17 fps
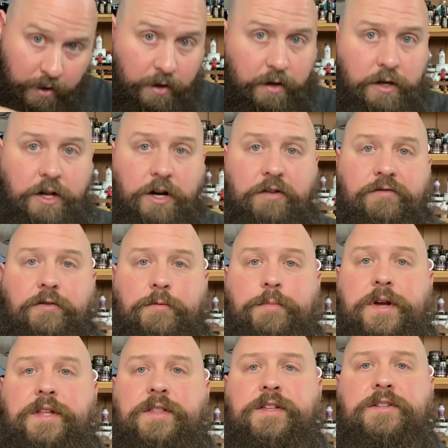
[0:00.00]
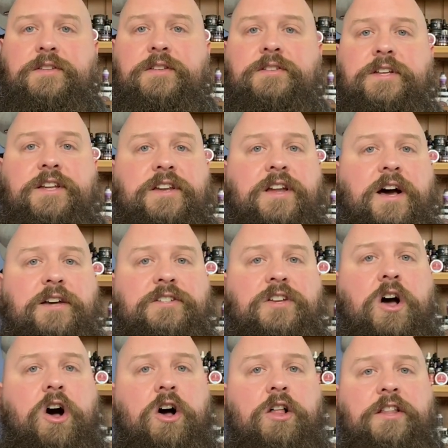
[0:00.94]
You know, for me, this is a nice
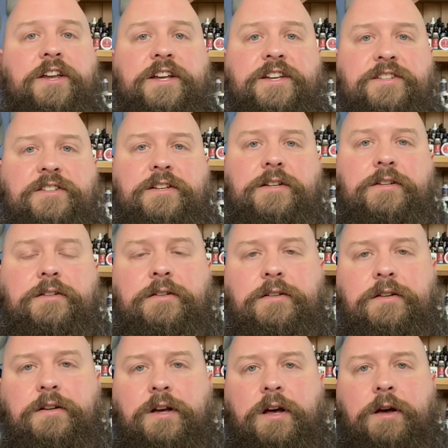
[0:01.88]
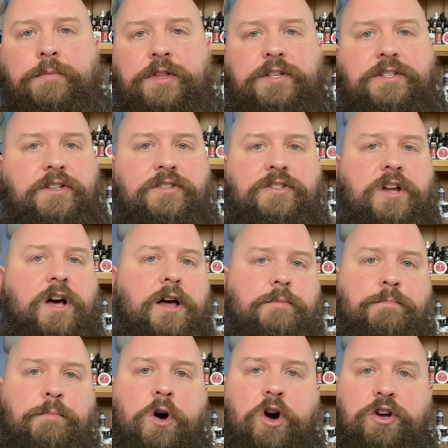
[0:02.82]
holiday scent. Um, this is not
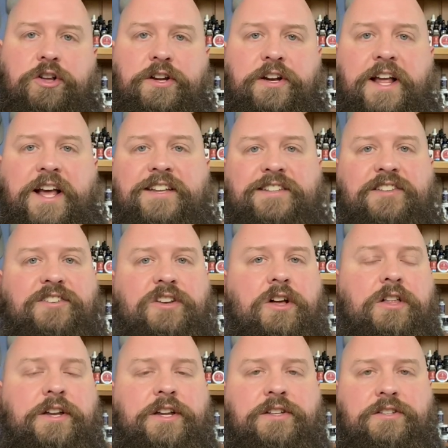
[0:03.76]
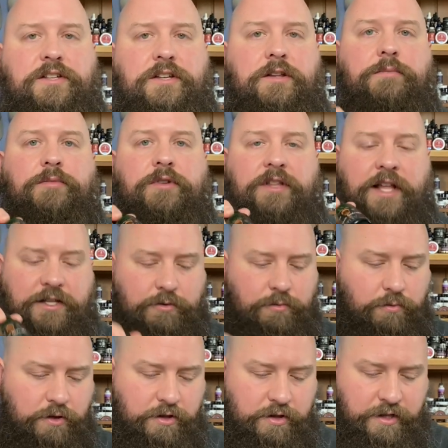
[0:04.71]
marketed as his holiday scent, but that's
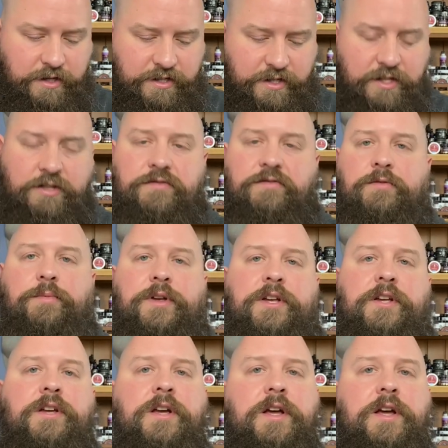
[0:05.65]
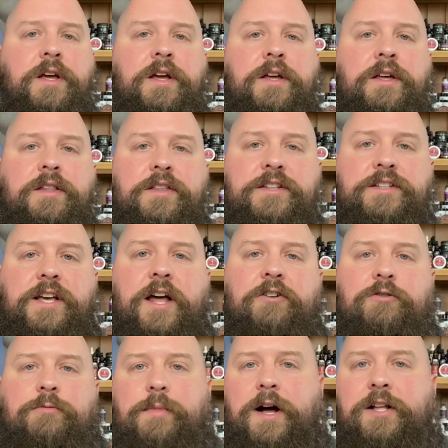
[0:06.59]
what this is for me. This kind
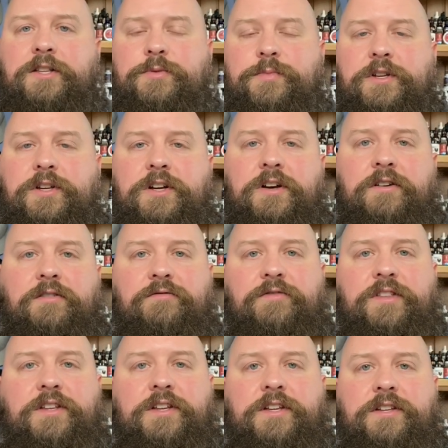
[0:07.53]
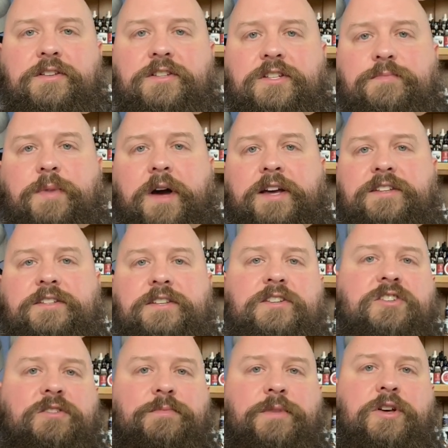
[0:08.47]
of reminds me of the
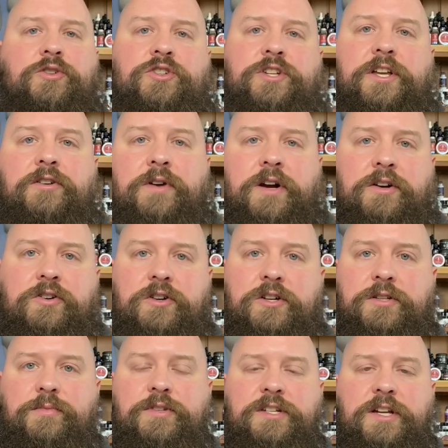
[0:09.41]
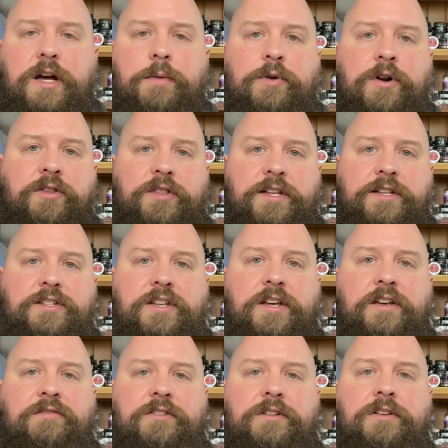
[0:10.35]
spicy smells you get around Christmas time, around
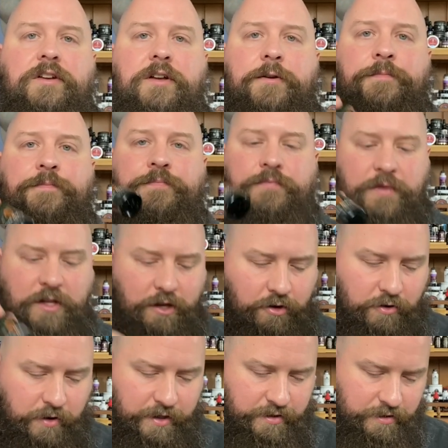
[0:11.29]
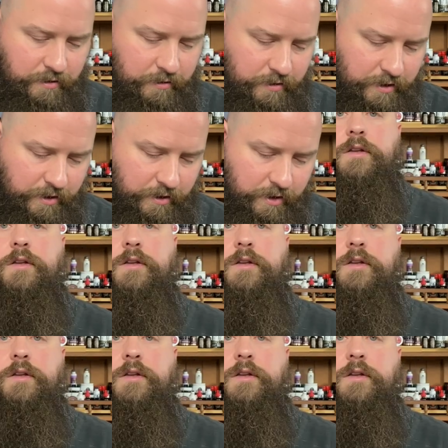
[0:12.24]
Thanksgiving. Great scent there.